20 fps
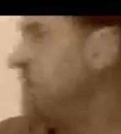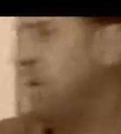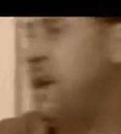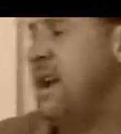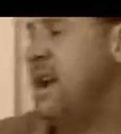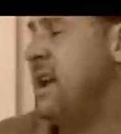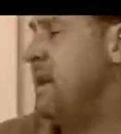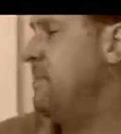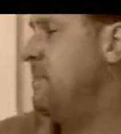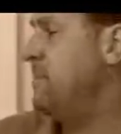your
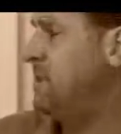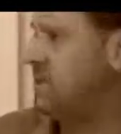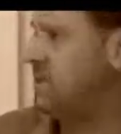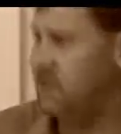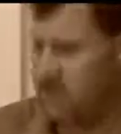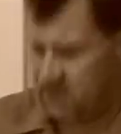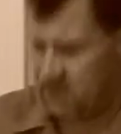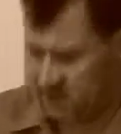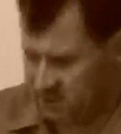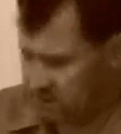amps,
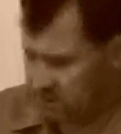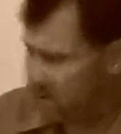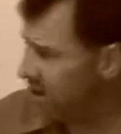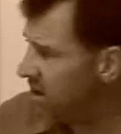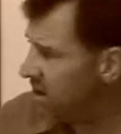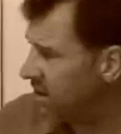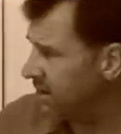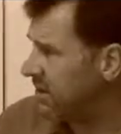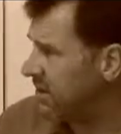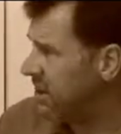uh,
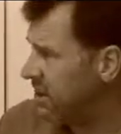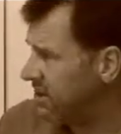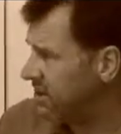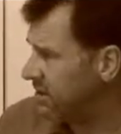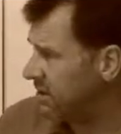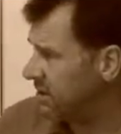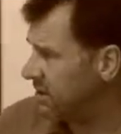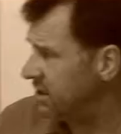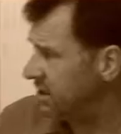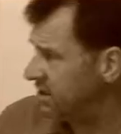all kinds
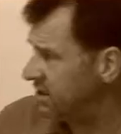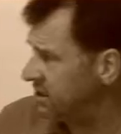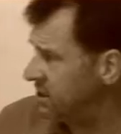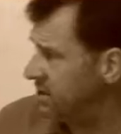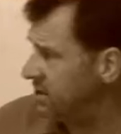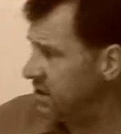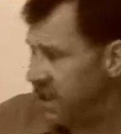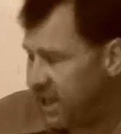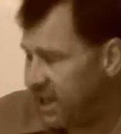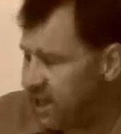of things,
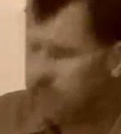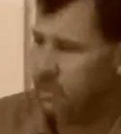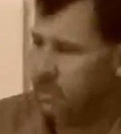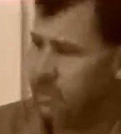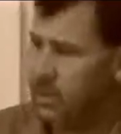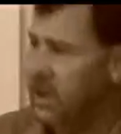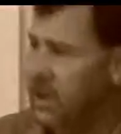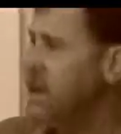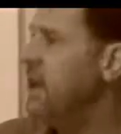and get them.